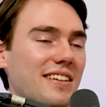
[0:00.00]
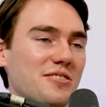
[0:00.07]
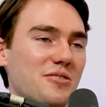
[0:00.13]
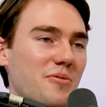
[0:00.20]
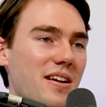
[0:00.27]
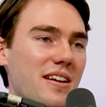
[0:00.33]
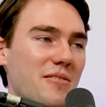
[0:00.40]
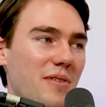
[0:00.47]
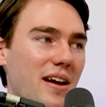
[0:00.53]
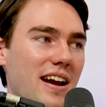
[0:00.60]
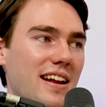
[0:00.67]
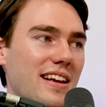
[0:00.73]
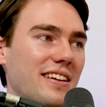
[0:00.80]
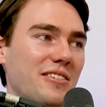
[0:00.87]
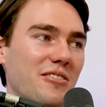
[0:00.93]
like it's already
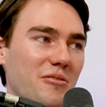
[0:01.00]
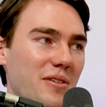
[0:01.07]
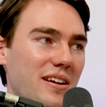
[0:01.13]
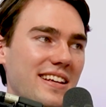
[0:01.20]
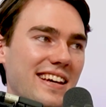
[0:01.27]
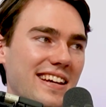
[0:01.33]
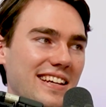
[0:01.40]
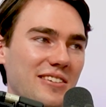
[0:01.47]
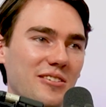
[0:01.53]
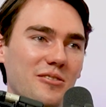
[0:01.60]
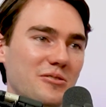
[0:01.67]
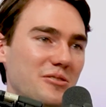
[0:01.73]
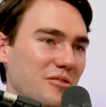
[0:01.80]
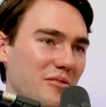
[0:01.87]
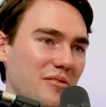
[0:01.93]
raining. You're already getting
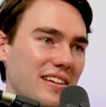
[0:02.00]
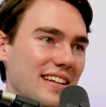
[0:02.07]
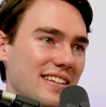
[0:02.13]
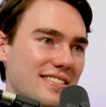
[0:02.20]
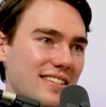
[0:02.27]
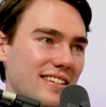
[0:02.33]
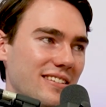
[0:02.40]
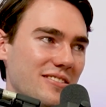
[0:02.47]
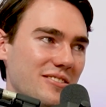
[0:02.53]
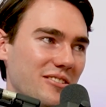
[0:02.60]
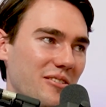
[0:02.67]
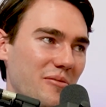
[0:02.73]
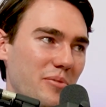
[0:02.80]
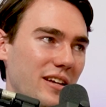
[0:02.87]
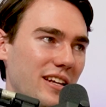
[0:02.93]
cold. You don't want to get sick because
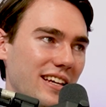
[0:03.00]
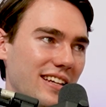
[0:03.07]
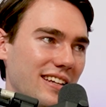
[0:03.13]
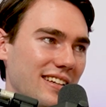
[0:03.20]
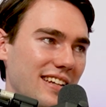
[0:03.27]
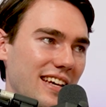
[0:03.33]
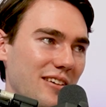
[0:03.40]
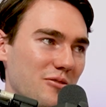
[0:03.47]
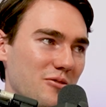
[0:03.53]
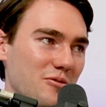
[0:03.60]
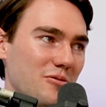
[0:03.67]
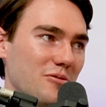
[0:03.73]
you're competing in a day or